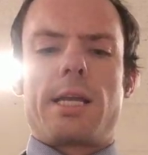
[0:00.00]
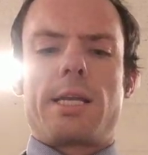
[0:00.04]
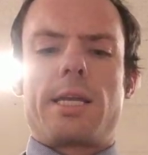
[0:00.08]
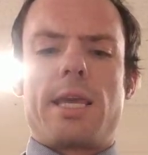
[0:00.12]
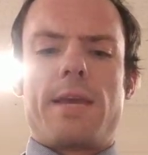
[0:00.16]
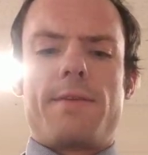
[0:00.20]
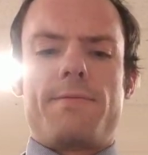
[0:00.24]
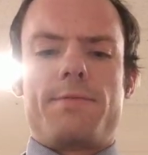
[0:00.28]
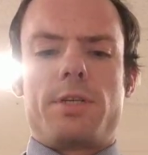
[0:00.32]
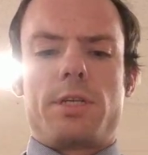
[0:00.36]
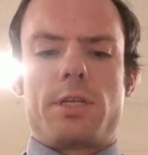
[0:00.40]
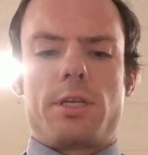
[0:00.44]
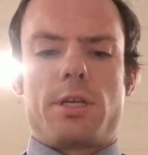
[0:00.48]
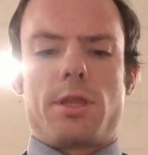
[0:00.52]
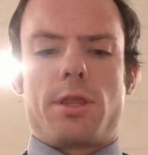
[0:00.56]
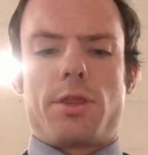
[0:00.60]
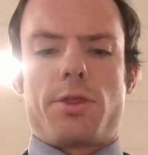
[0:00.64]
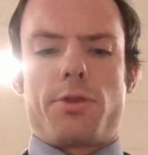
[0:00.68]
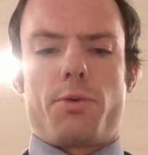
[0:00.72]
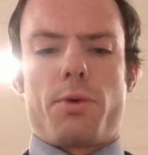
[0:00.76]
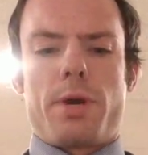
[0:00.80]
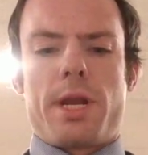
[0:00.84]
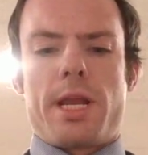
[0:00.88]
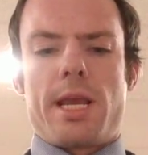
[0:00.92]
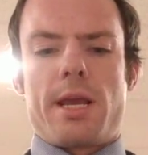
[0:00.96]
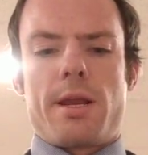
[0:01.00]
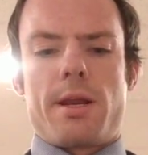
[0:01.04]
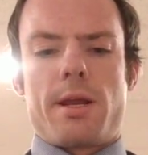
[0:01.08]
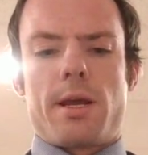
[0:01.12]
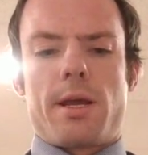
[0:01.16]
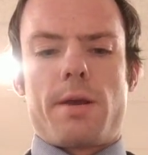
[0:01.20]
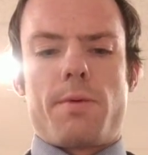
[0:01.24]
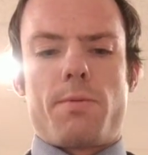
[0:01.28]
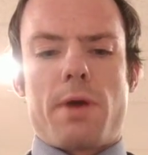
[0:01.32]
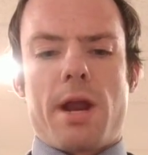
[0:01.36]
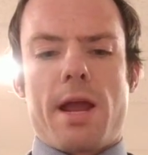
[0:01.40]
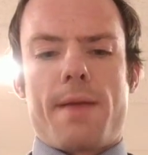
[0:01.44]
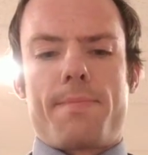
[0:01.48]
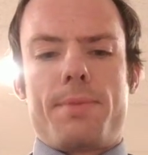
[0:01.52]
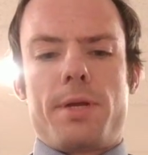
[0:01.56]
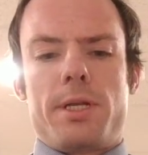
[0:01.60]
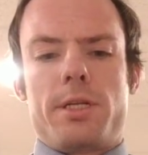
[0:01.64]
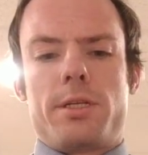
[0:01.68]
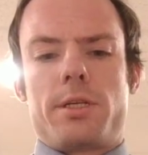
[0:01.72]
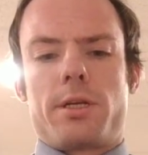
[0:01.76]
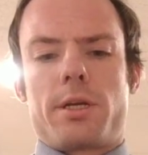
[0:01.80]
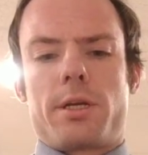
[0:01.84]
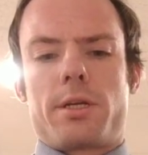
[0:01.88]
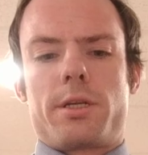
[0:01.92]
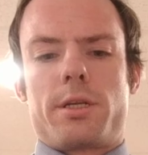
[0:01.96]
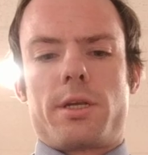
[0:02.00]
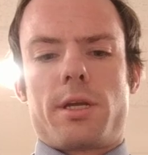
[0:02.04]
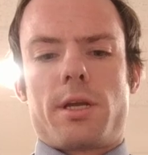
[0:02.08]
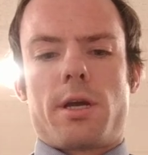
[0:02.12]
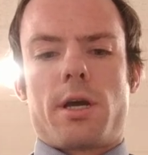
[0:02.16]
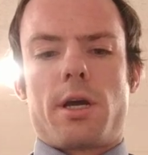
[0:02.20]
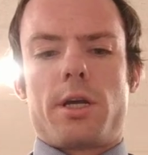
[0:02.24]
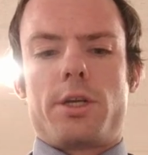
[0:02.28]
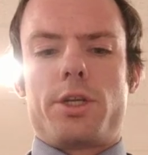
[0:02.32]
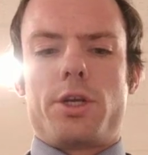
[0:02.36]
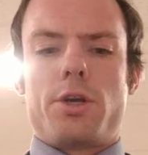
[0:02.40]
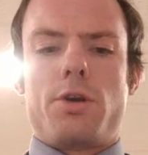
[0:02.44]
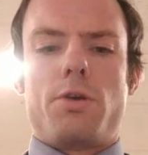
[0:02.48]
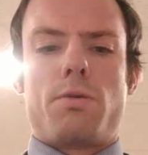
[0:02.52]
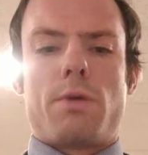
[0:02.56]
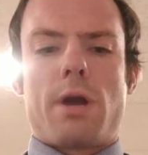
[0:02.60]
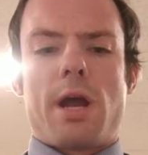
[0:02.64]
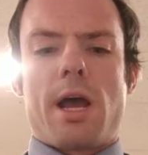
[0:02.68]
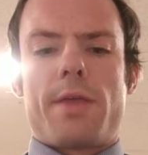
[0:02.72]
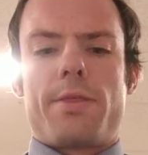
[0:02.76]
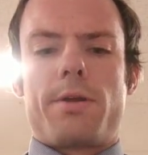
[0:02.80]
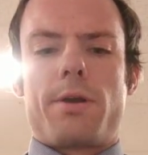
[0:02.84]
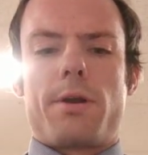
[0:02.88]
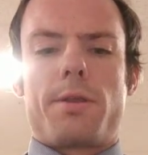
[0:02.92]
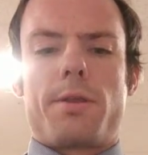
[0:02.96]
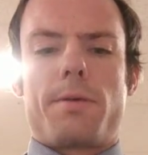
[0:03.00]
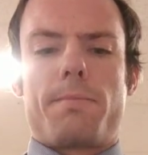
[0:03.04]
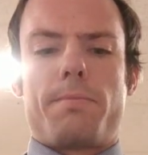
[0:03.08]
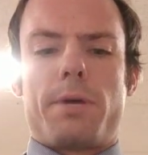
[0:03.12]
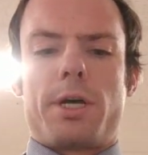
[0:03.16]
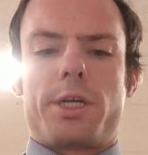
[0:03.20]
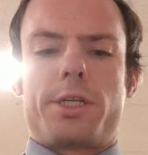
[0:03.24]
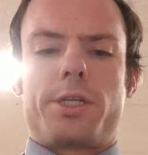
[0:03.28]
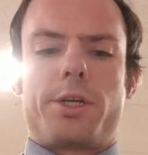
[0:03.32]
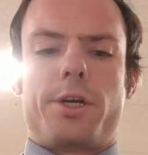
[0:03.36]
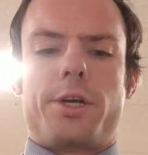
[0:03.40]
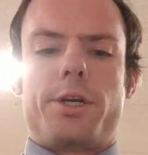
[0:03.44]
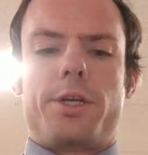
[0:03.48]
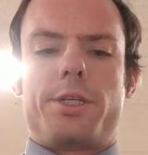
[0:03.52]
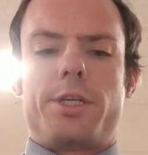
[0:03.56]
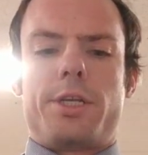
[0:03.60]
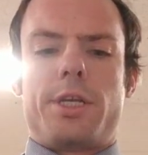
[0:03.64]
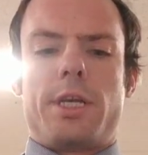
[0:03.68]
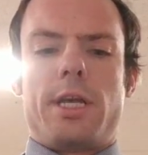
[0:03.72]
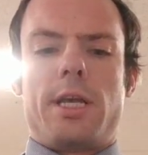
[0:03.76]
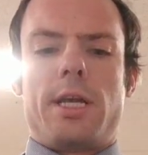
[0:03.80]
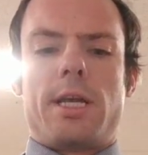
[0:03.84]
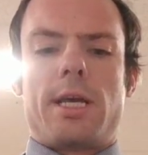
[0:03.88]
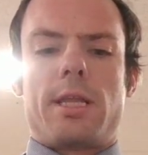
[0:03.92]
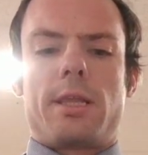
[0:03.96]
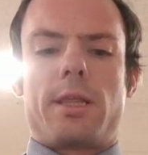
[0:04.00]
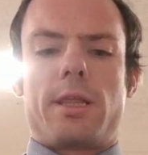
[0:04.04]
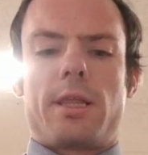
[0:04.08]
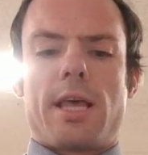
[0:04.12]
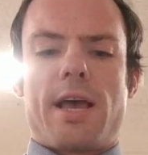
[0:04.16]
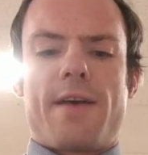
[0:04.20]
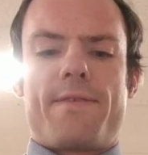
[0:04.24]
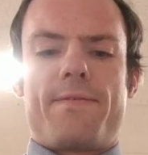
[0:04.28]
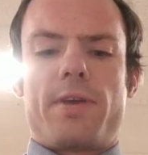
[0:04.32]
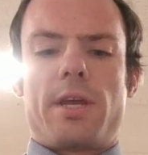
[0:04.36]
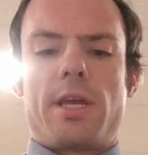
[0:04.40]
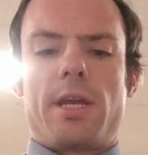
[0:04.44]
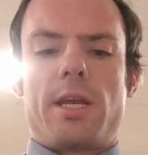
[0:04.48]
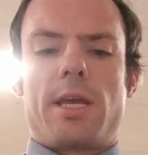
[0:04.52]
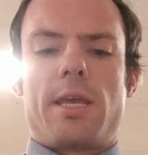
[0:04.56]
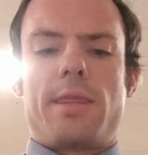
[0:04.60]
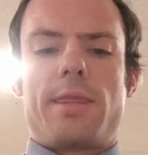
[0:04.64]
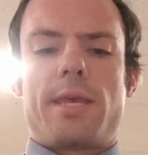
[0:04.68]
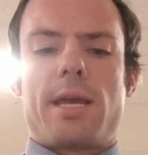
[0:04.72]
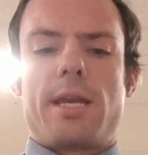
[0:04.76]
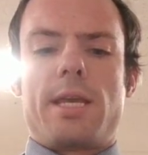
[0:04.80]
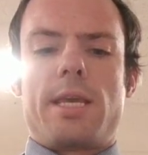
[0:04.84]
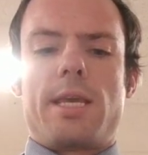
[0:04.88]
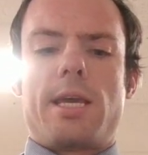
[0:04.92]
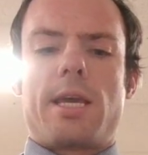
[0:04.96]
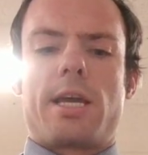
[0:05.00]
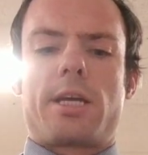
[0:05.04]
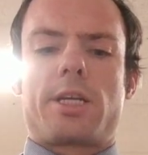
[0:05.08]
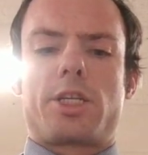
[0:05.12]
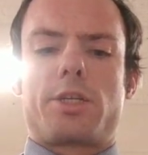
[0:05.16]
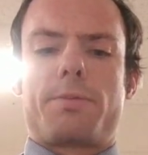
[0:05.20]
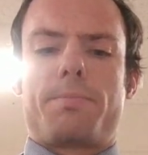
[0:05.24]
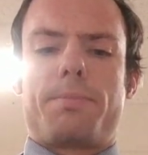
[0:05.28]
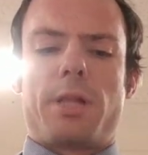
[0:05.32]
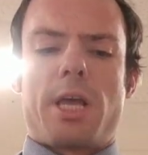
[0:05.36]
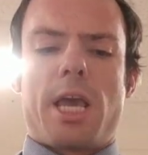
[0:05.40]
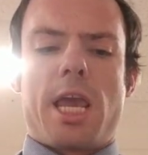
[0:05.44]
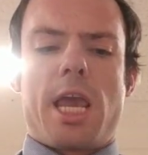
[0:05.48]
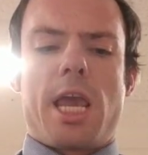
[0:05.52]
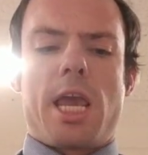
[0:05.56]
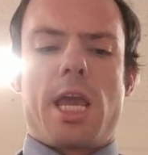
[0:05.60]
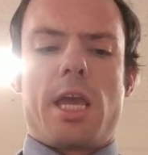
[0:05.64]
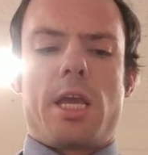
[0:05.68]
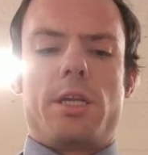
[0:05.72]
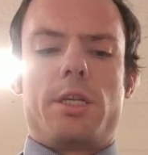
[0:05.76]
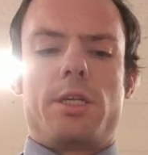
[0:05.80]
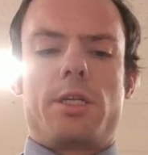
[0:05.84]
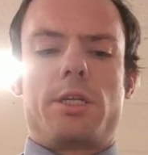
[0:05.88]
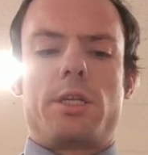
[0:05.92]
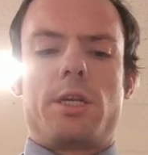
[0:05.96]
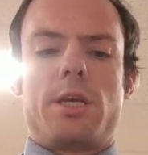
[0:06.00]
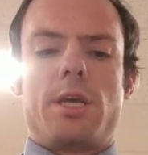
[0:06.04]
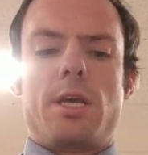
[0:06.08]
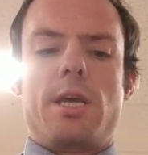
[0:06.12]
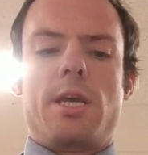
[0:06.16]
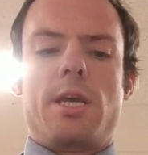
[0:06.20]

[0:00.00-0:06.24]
gives 3 in rapid 2 rather, the mustard seed and leaven, and then he explains